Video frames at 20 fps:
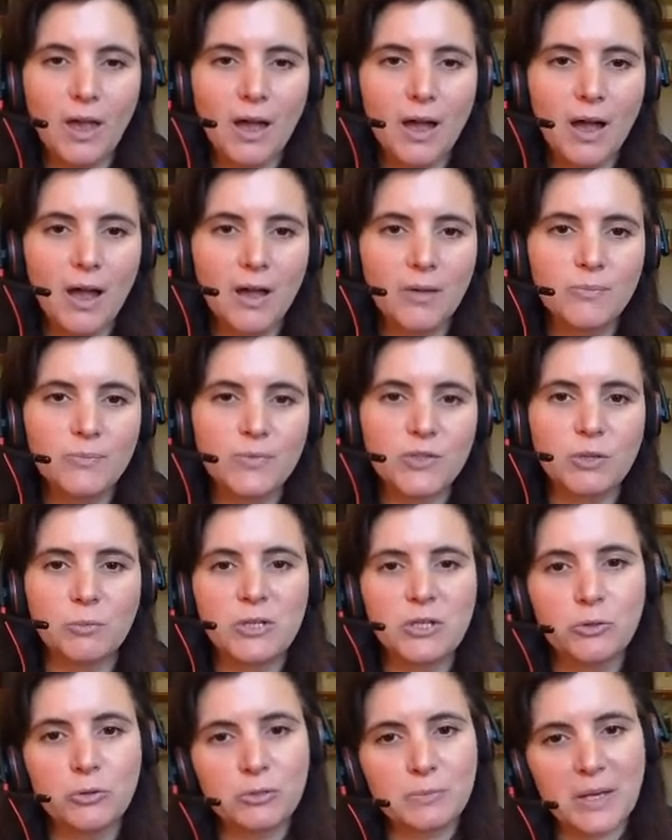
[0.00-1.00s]
So we
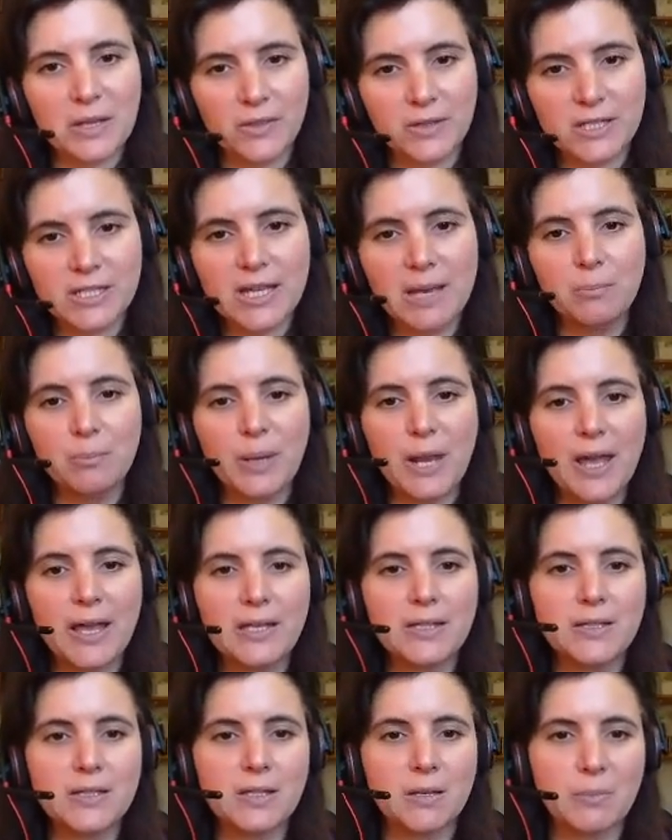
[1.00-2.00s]
talked about the
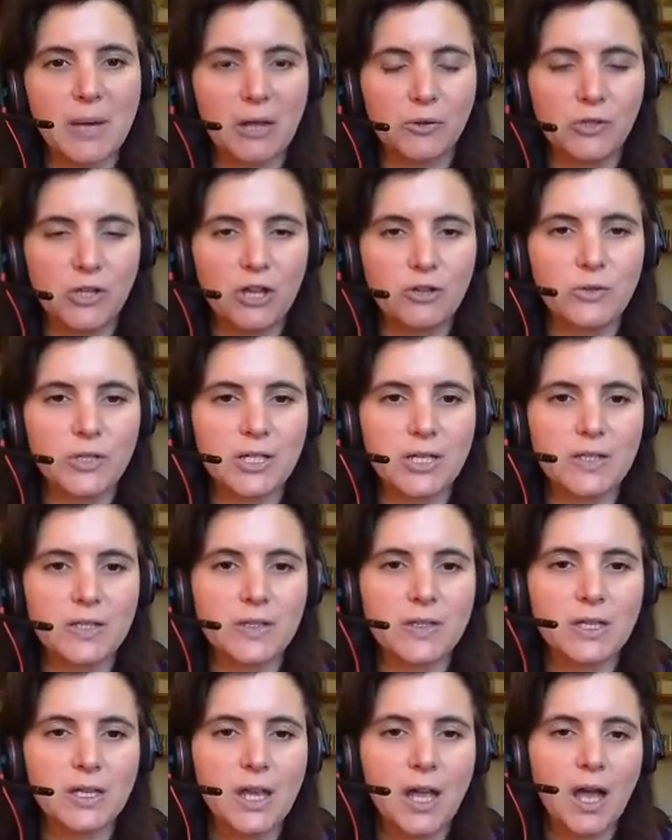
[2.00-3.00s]
templates, about
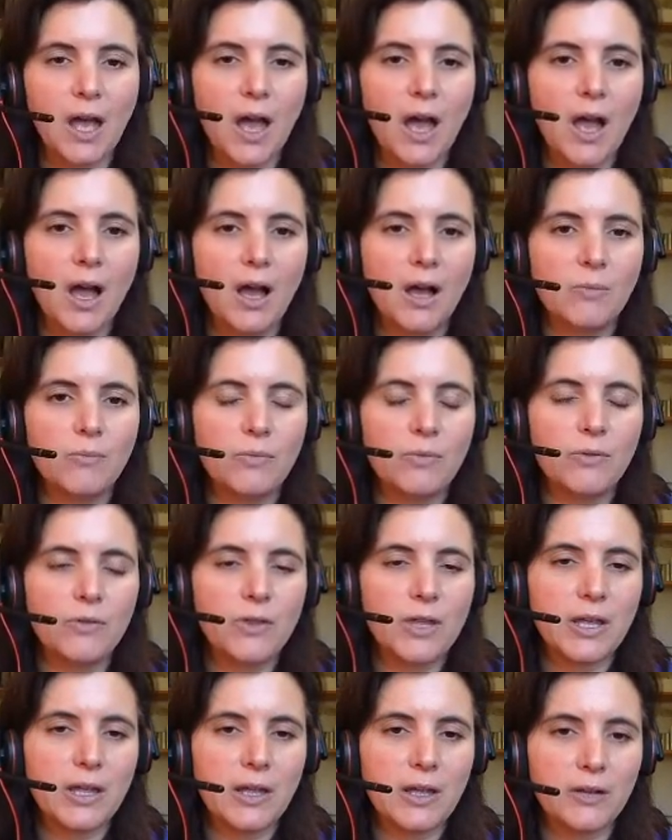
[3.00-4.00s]
notice.
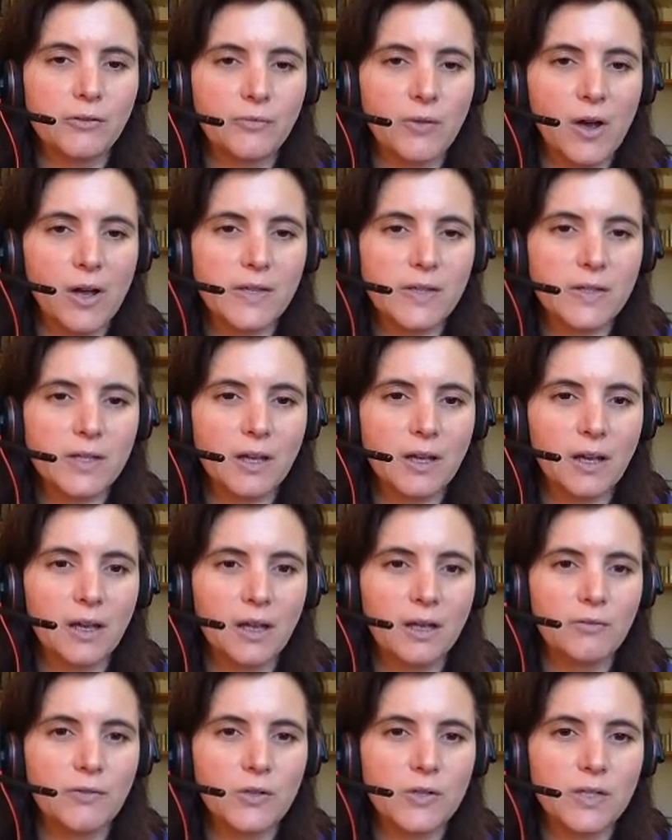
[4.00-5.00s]
The advisor,
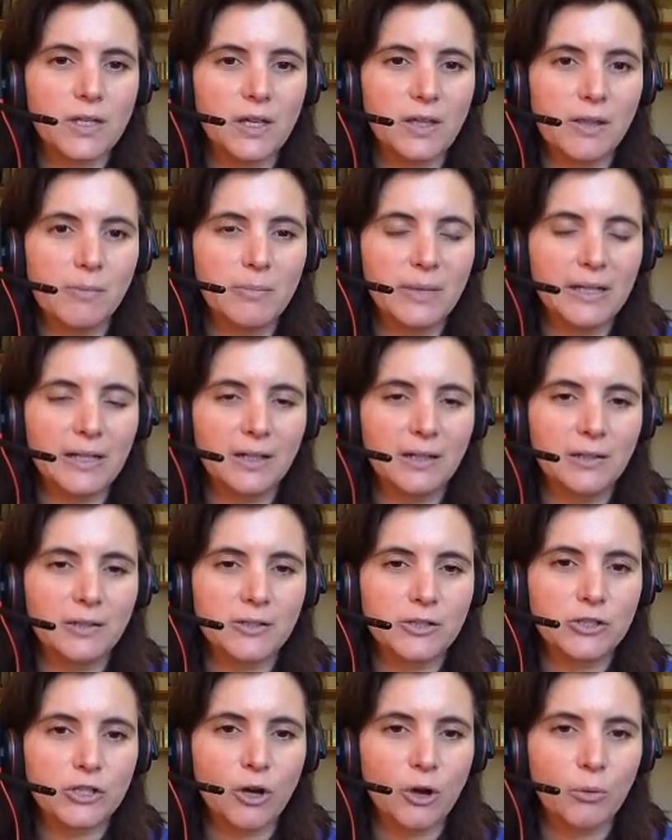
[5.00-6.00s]
if you see in the middle
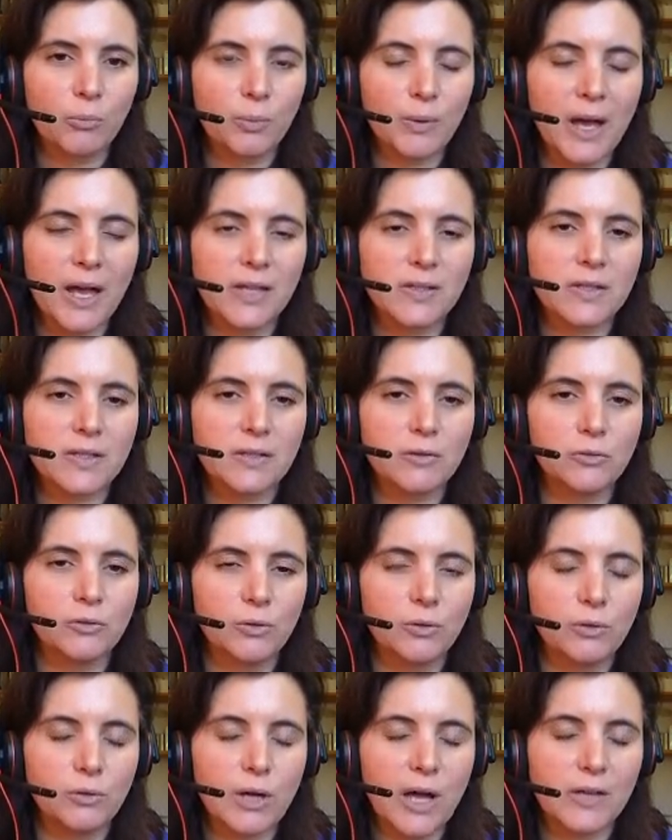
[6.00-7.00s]
top, has
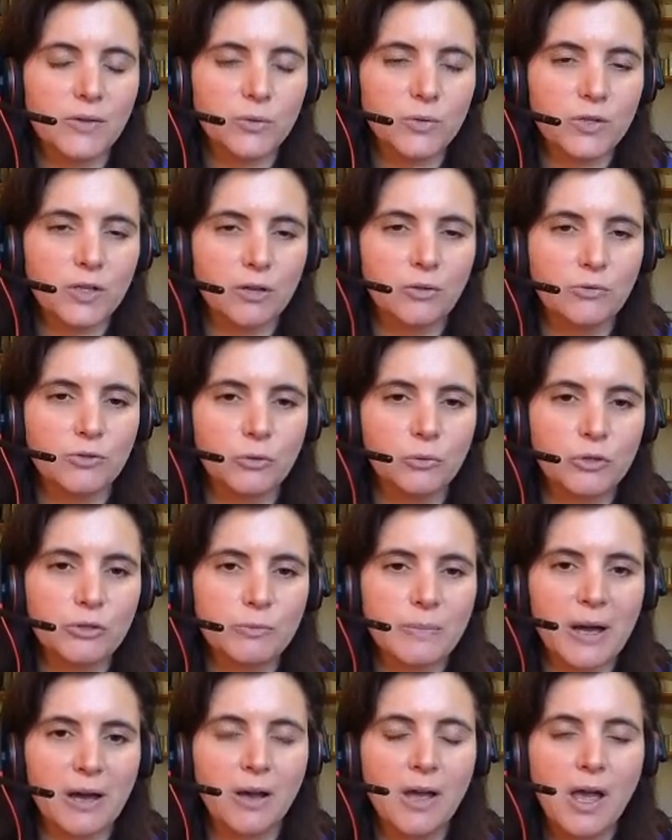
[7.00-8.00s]
has also talked
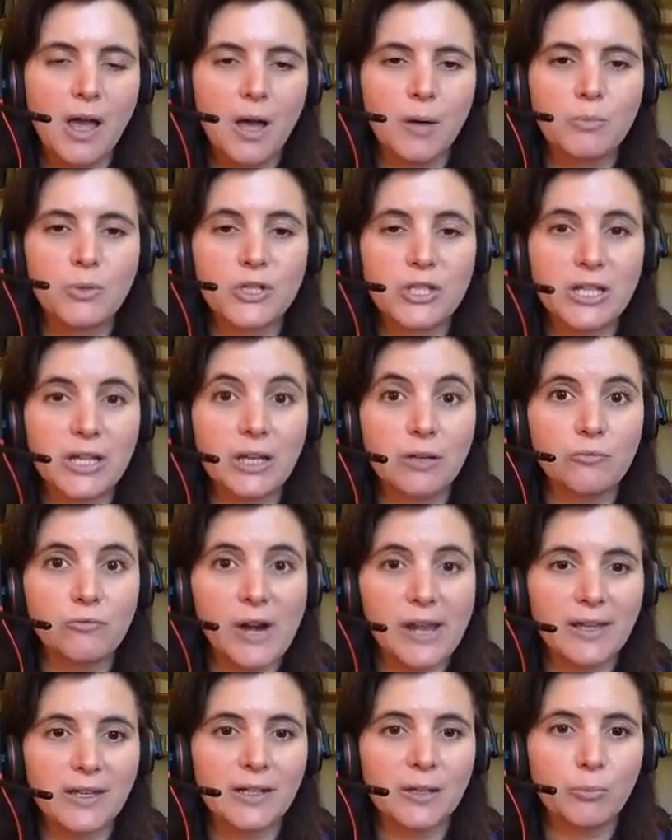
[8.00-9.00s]
about putting in
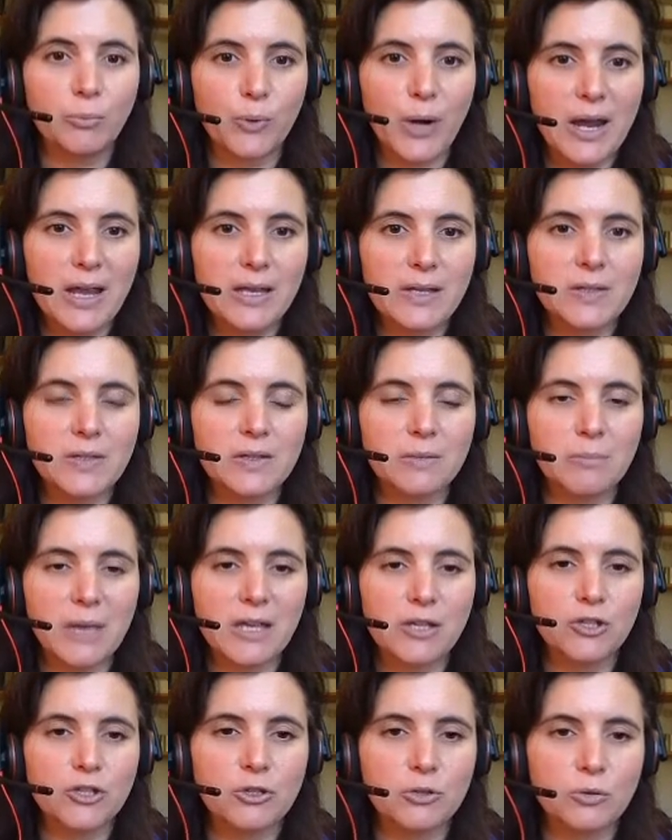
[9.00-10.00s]
regular breaks to
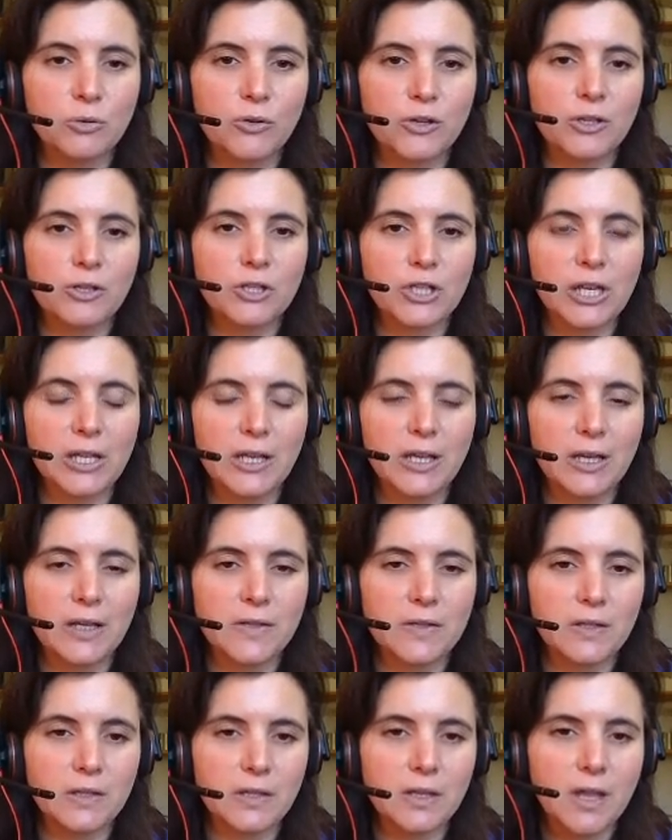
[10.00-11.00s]
make sure that Shani
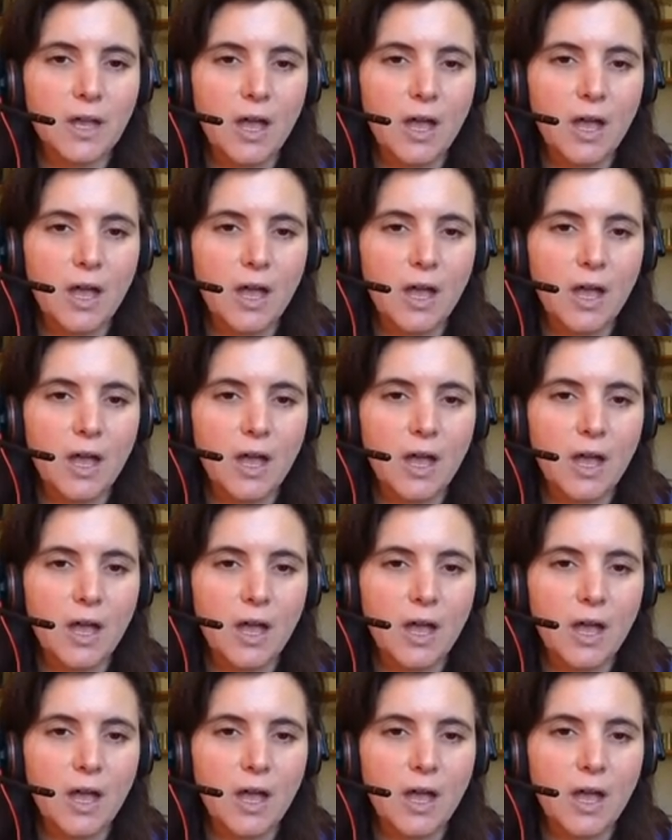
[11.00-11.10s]
isn't